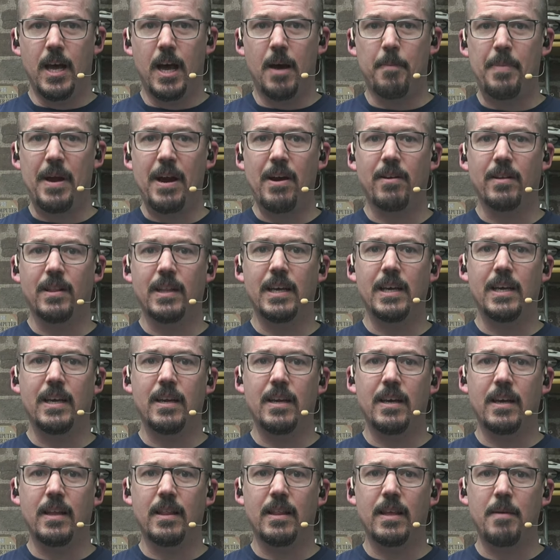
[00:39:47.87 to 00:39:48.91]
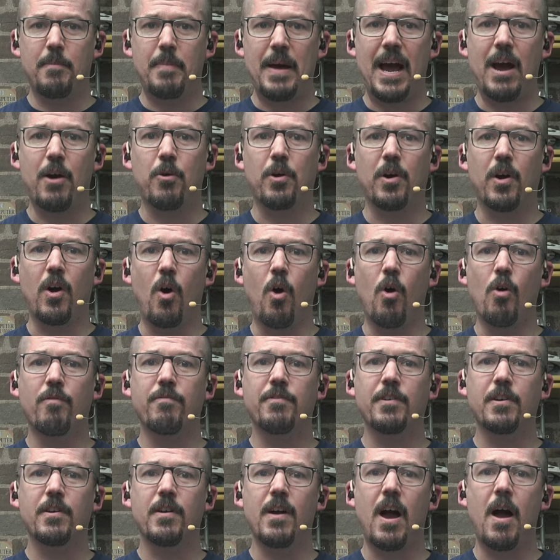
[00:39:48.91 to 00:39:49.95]
Apparently, they power
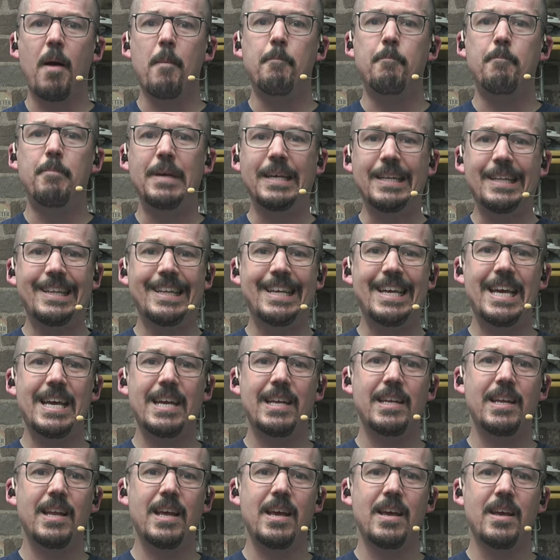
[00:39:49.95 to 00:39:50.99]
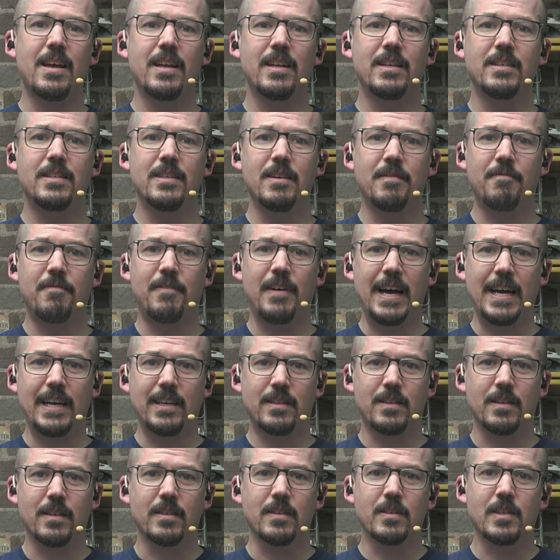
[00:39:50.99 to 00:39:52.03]
over a billion
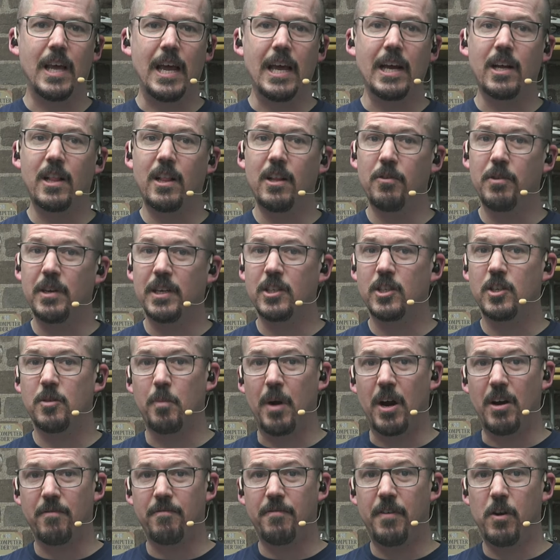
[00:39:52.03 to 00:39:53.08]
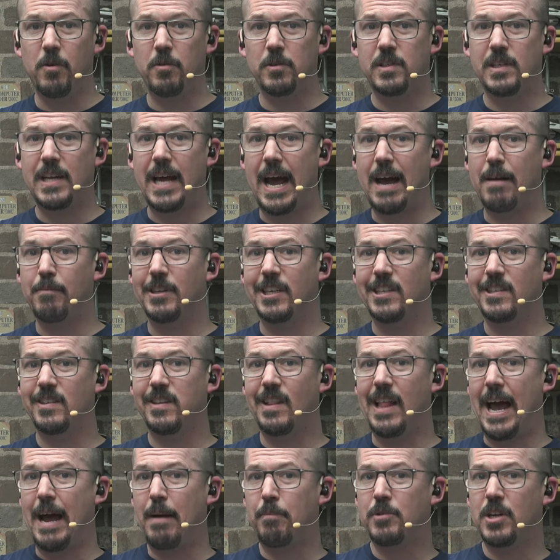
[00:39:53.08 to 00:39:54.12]
devices, including smartphones, tablets,
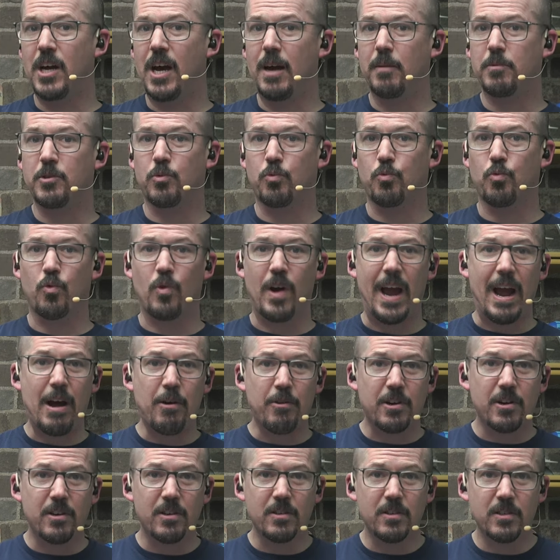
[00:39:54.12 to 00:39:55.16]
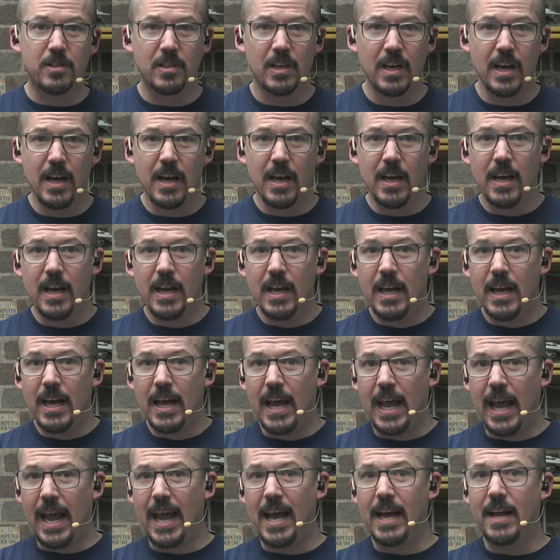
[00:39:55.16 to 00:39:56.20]
laptops, routers,
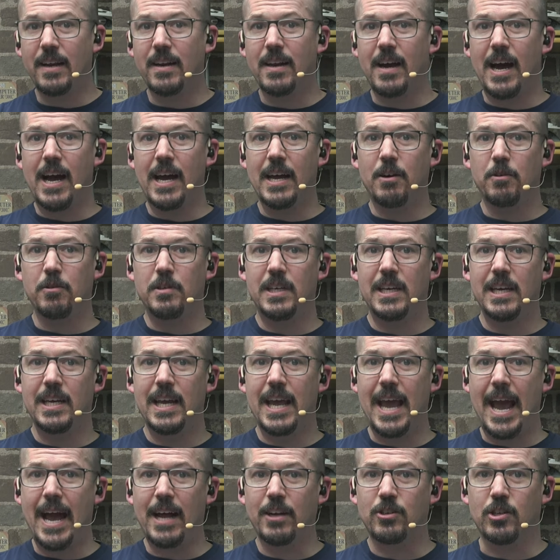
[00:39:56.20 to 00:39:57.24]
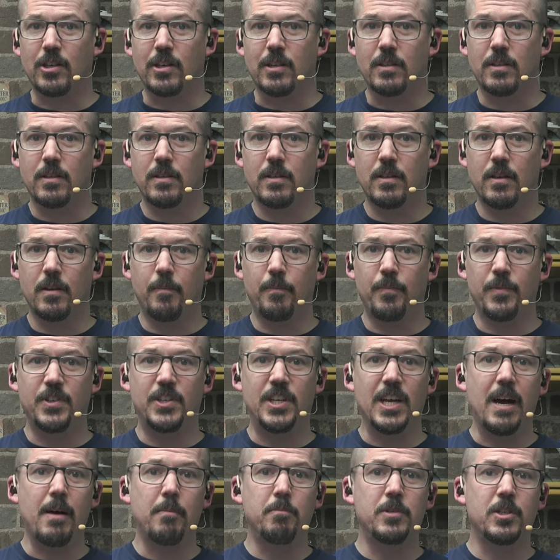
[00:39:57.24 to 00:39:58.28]
and IoT gadgets.
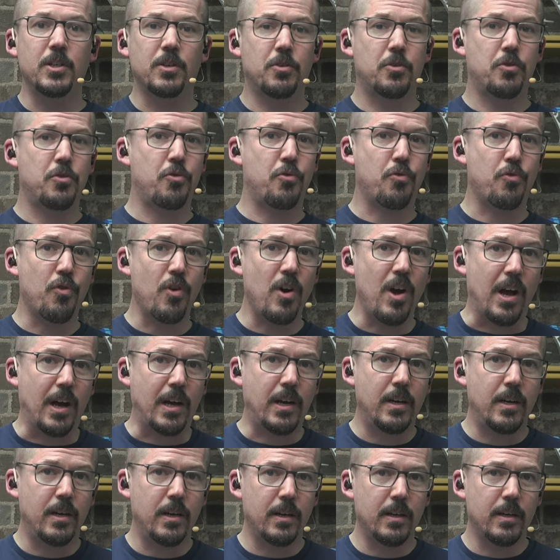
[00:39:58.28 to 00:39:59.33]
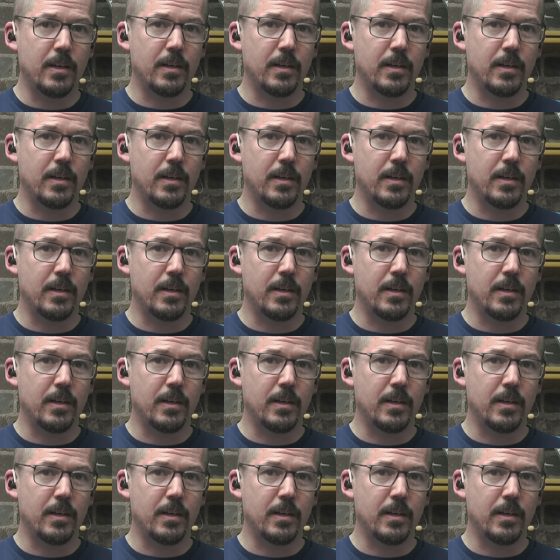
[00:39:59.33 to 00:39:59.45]
Dubbed Crook,